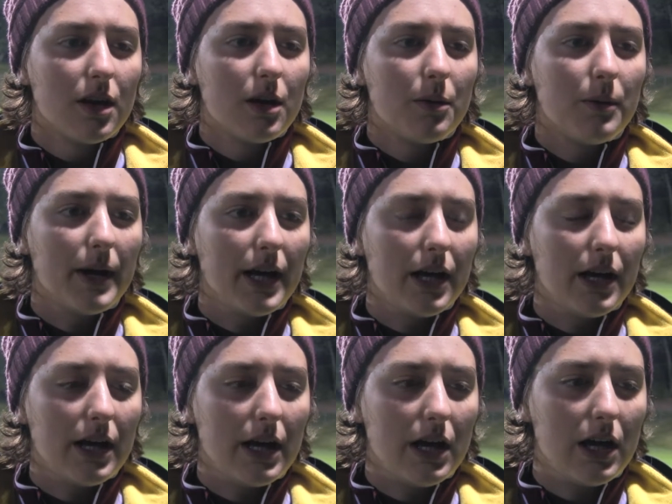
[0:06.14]

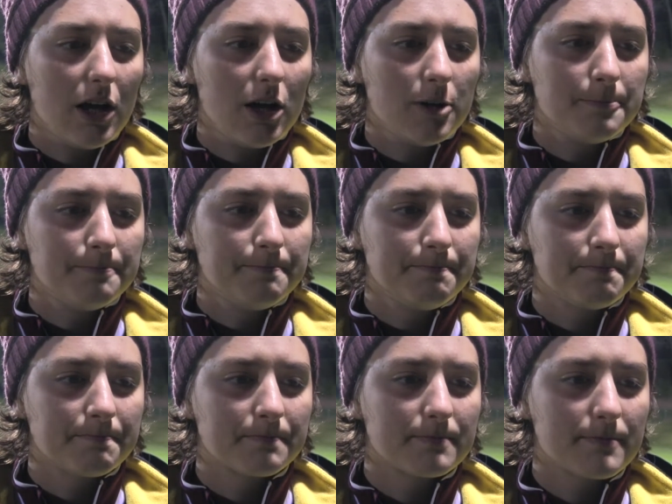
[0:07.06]
Well,
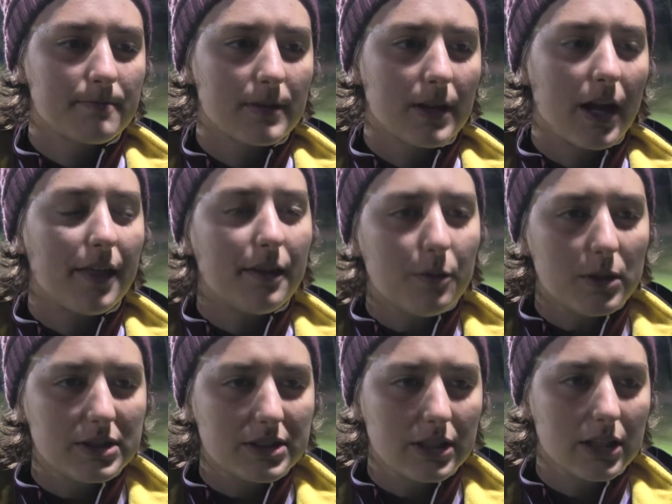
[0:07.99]
I think
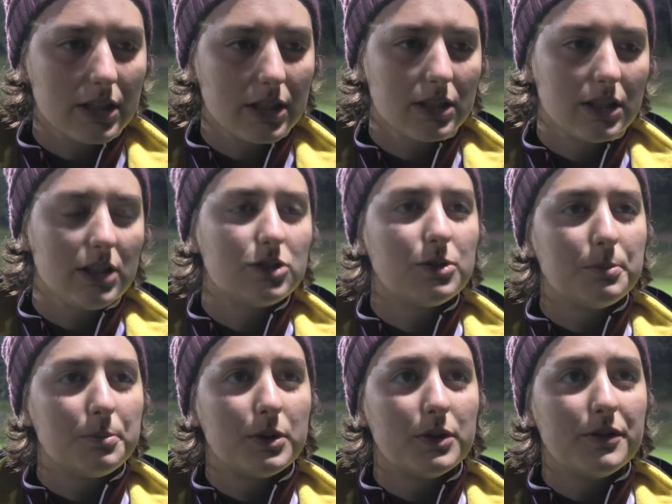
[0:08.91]
we still need to
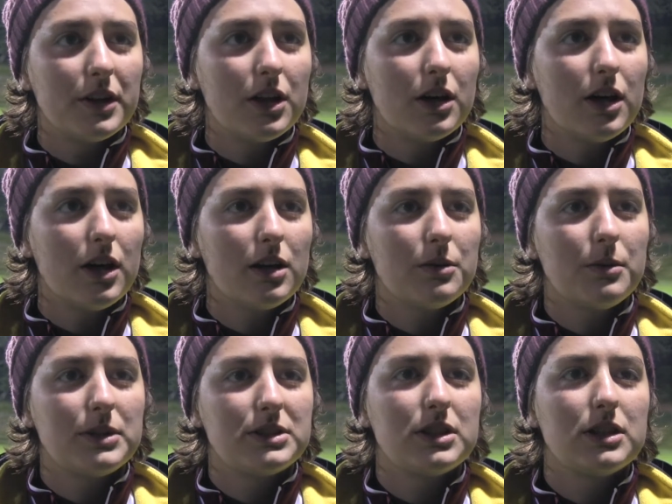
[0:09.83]
improve a lot.
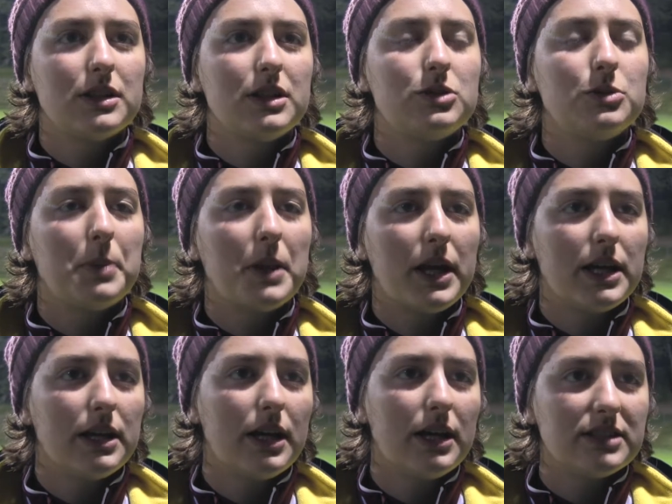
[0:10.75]
We still need to
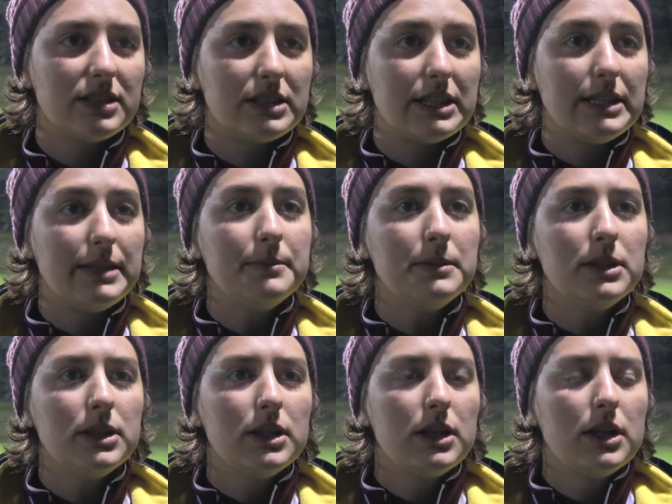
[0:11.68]
play as a team.
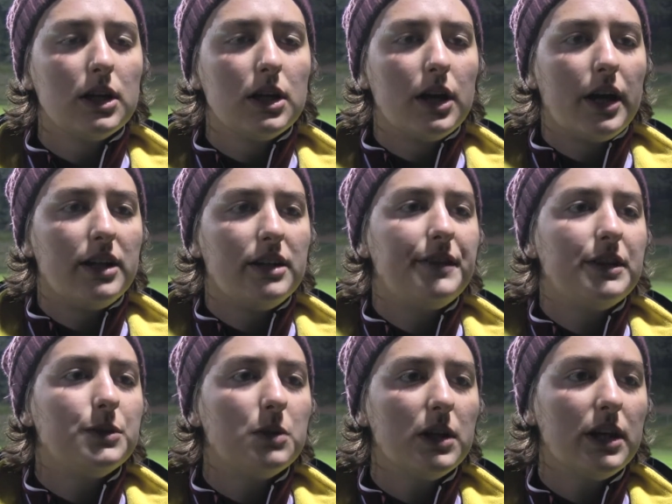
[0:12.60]

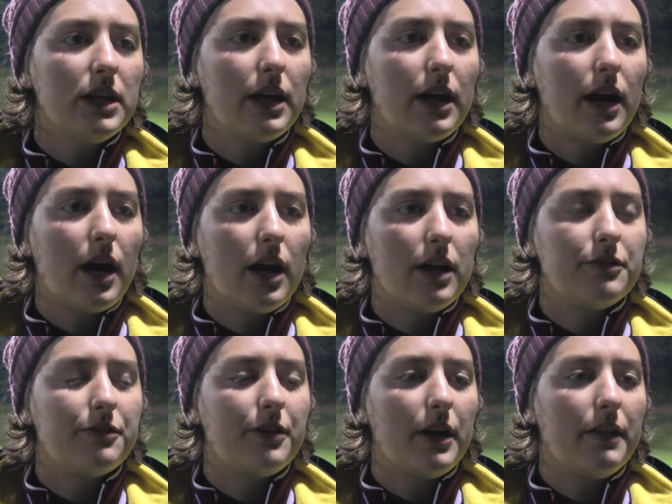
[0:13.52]
Individually, I
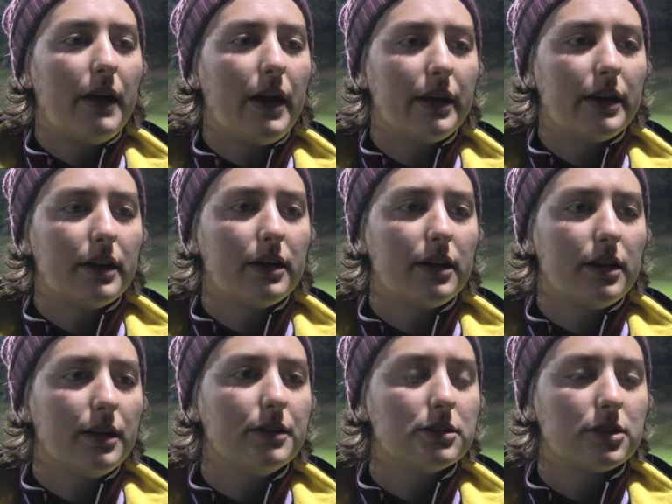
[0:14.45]
felt like
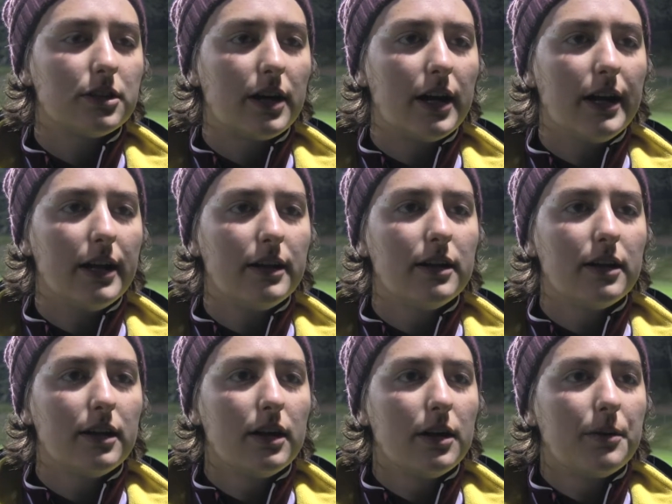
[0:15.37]
it was all right.
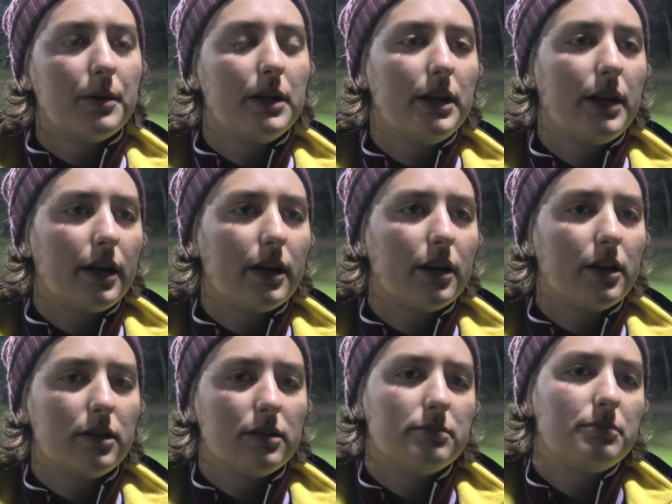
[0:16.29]
We did a
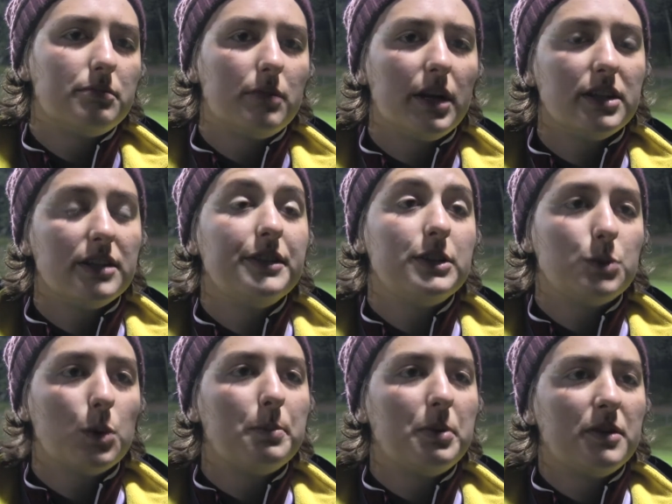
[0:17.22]
good
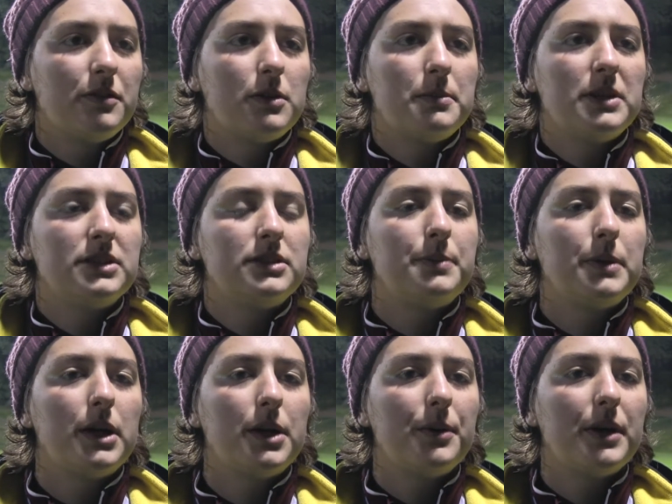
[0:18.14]
individual performance,
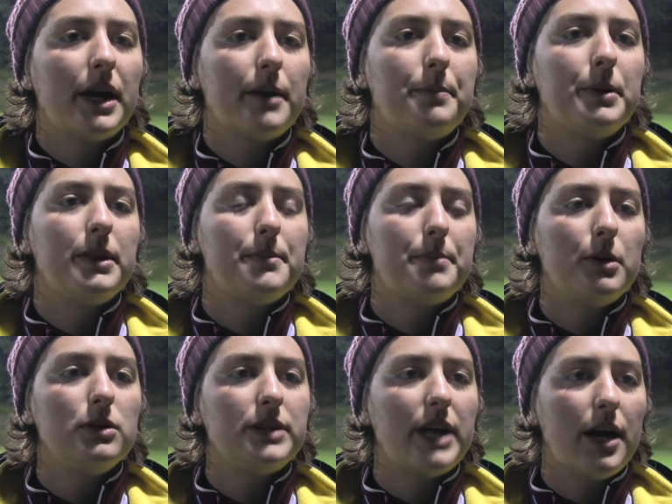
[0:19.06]
but we got to put the
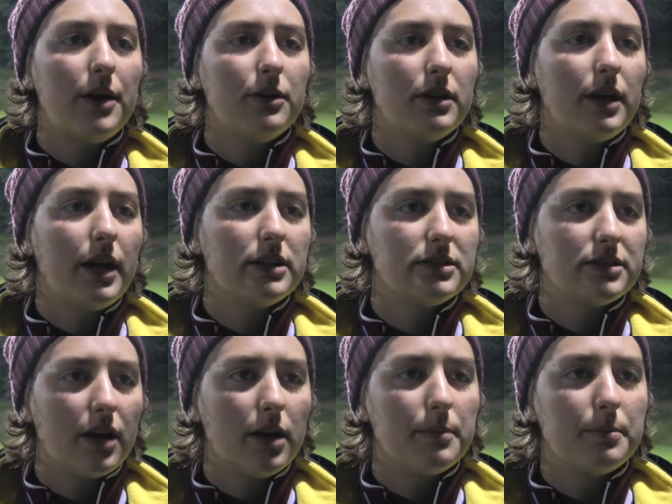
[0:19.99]
ball down and
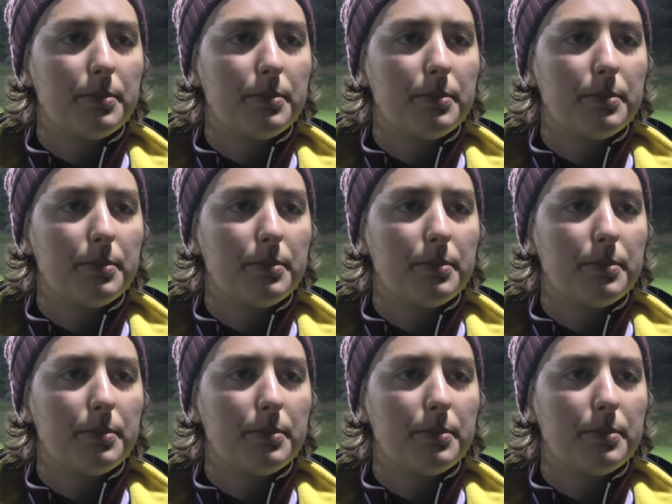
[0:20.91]
start